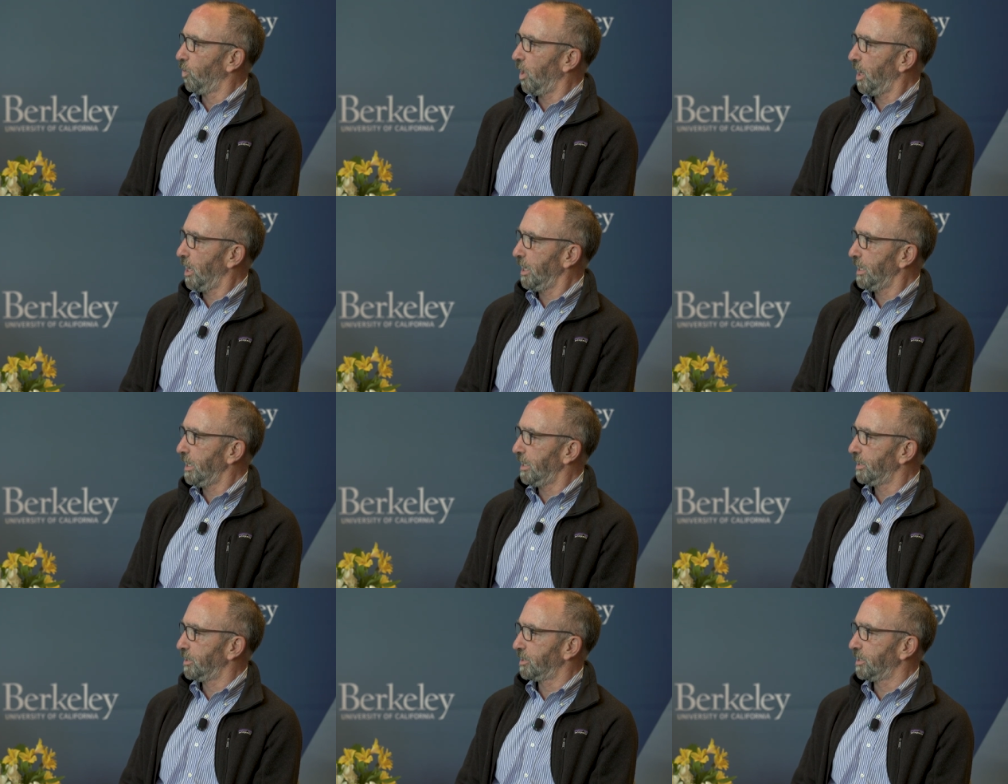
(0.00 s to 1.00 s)
Why
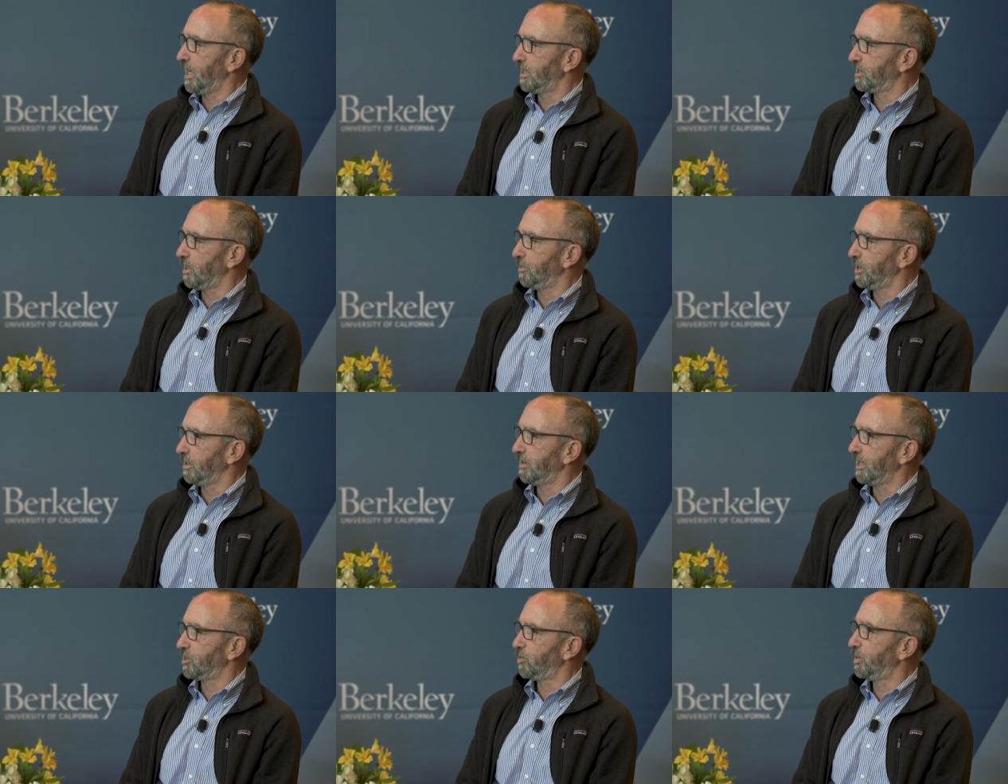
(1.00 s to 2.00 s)
is that something
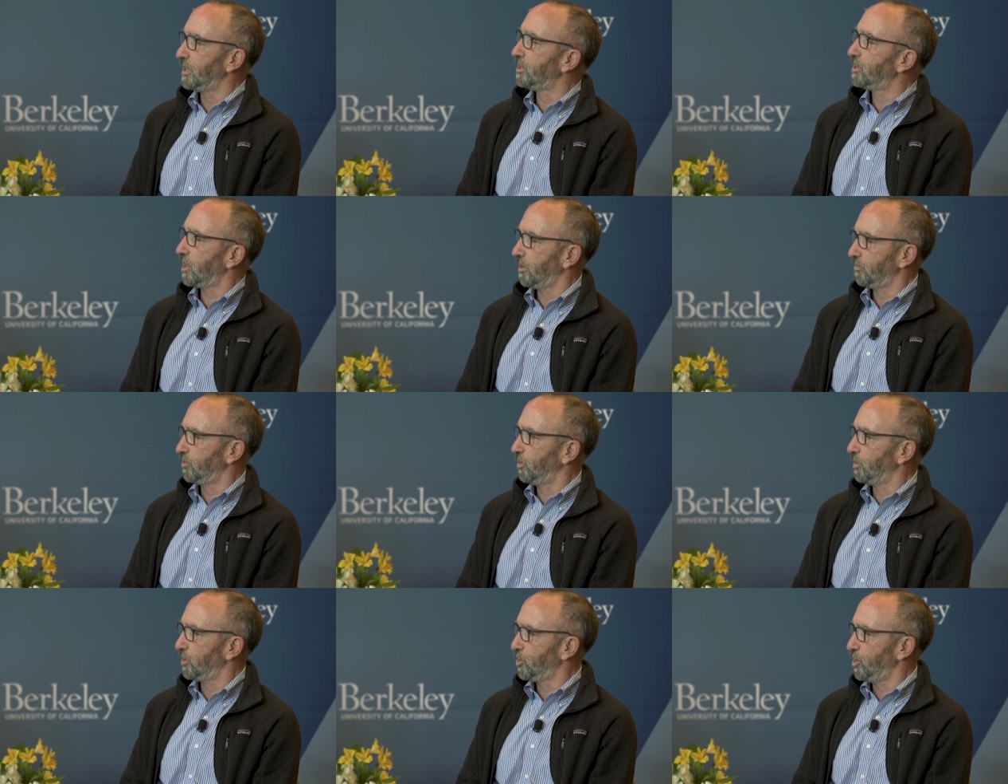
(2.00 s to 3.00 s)
that's been tough
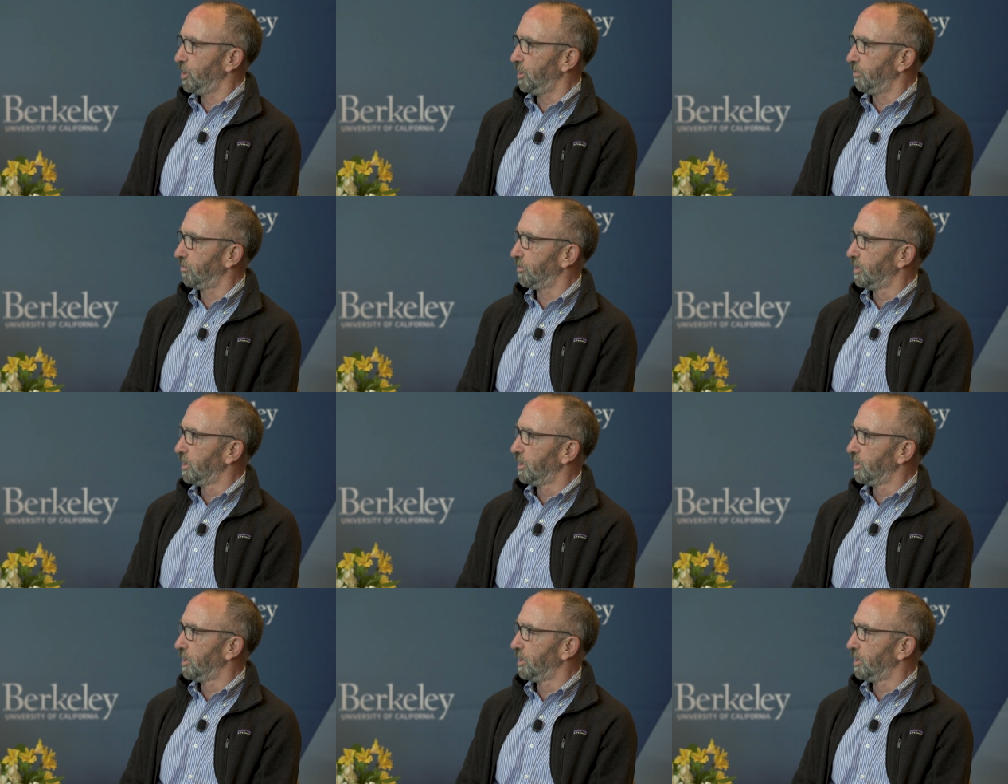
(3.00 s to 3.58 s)
to achieve